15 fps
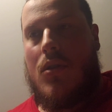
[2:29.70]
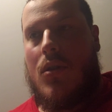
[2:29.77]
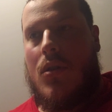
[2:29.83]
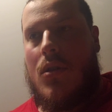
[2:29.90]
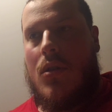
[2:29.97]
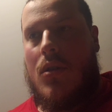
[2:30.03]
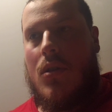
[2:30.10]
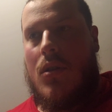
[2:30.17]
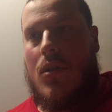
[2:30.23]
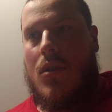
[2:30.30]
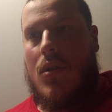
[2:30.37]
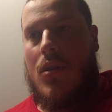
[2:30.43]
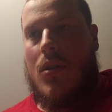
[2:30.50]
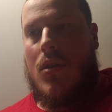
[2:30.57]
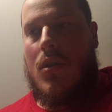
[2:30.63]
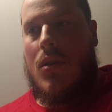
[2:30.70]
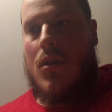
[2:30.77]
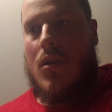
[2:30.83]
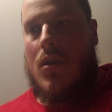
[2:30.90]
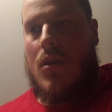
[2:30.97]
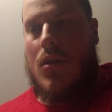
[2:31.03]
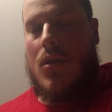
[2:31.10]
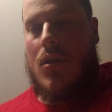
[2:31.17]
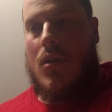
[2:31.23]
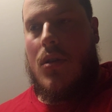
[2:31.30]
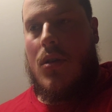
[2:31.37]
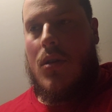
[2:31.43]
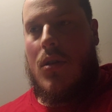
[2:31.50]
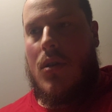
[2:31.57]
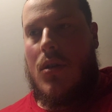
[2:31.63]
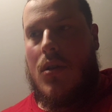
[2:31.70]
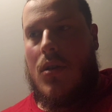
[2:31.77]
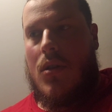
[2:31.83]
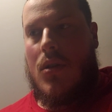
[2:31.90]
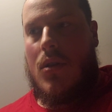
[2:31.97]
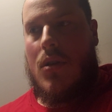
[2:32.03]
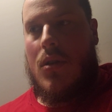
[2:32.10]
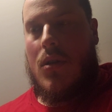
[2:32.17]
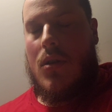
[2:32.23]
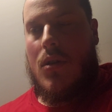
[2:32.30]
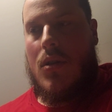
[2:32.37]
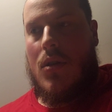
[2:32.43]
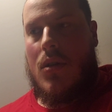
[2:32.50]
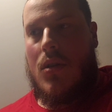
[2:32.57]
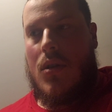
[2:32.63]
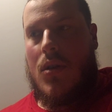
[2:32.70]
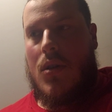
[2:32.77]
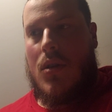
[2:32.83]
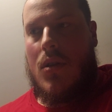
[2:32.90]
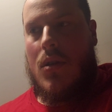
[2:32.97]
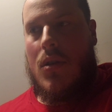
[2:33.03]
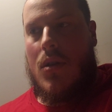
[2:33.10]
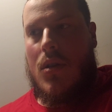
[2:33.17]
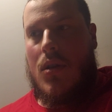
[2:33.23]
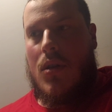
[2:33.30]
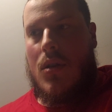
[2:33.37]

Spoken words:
[no speech]